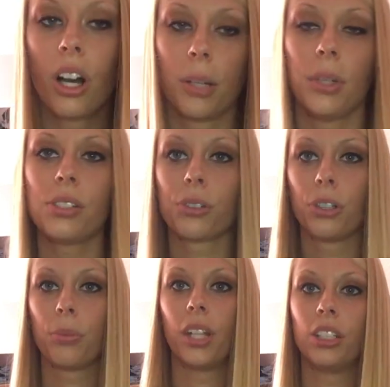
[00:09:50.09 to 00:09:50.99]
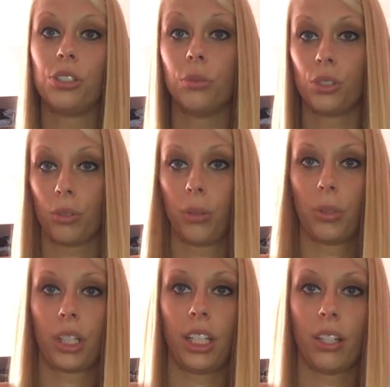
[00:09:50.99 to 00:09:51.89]
on a muscle group that you enjoy
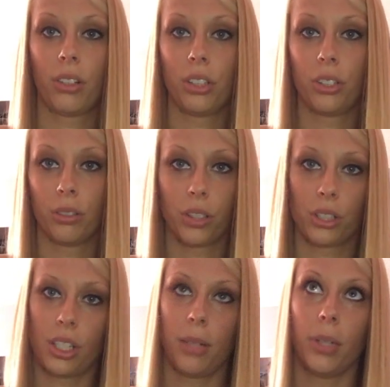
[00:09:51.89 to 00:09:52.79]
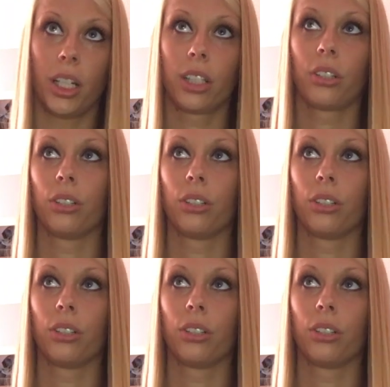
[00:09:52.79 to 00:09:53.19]
working out on your first day back,